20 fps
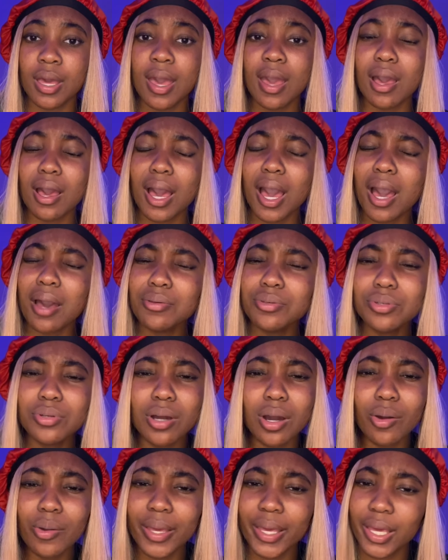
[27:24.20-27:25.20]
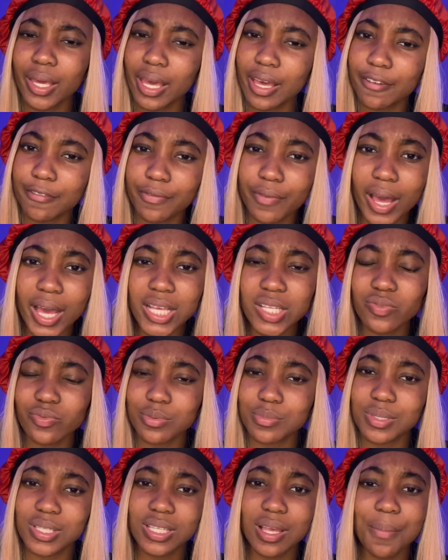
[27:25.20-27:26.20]
How you gonna get advice from
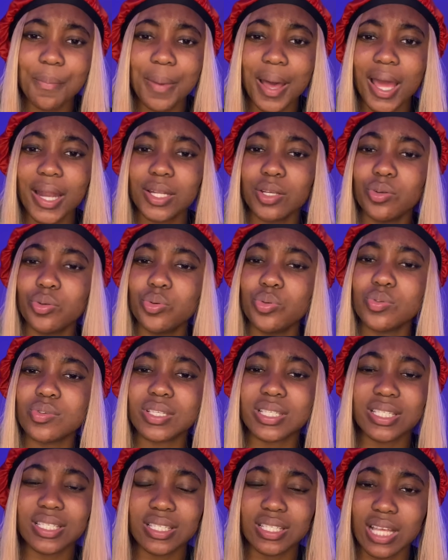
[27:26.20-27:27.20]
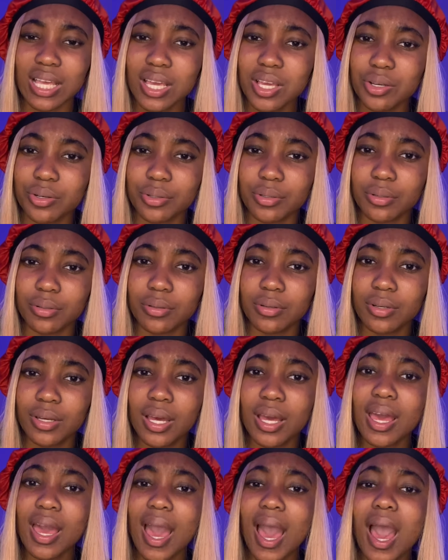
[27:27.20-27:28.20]
somebody who's single?
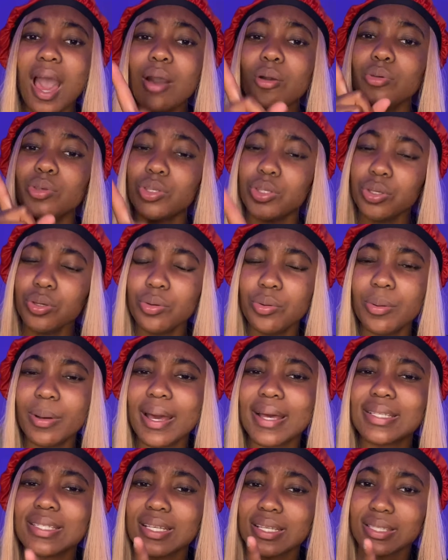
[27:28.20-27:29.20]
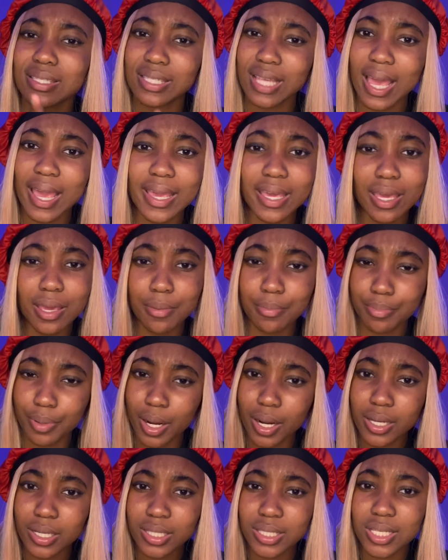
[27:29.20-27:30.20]
How you, as a taken
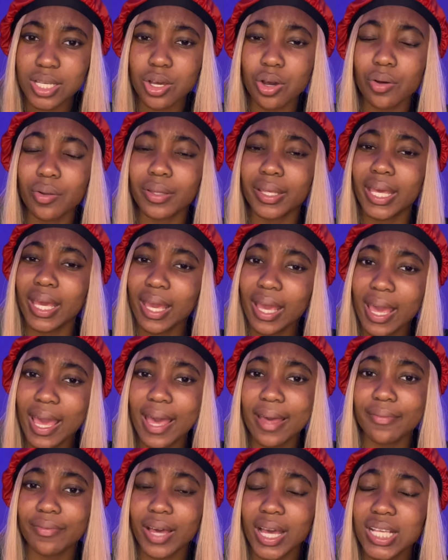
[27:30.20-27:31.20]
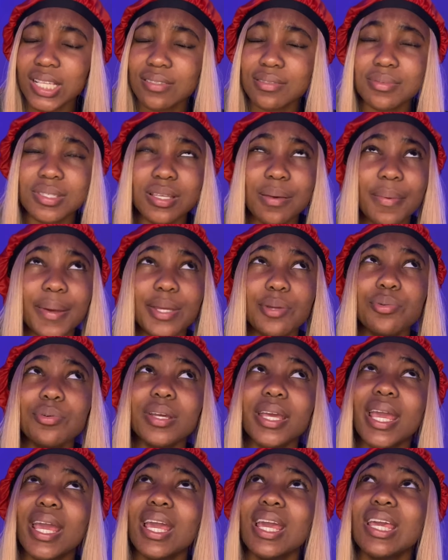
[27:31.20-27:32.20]
person, gonna get advice from somebody who
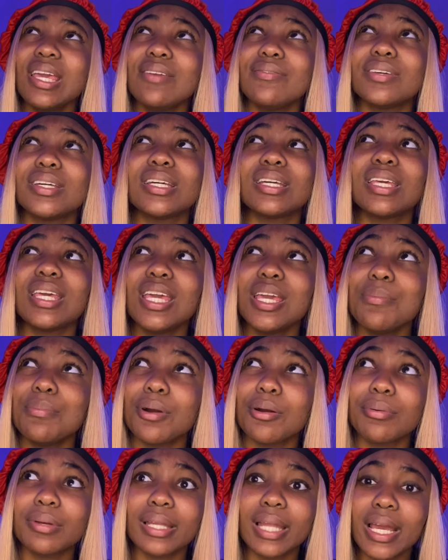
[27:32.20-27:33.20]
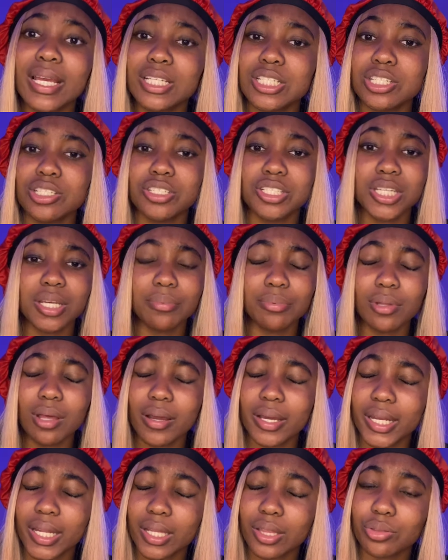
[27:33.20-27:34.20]
can't even keep a relationship longer
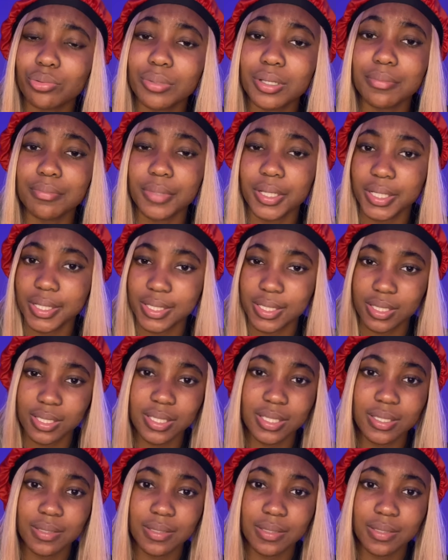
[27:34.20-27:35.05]
than 3 months?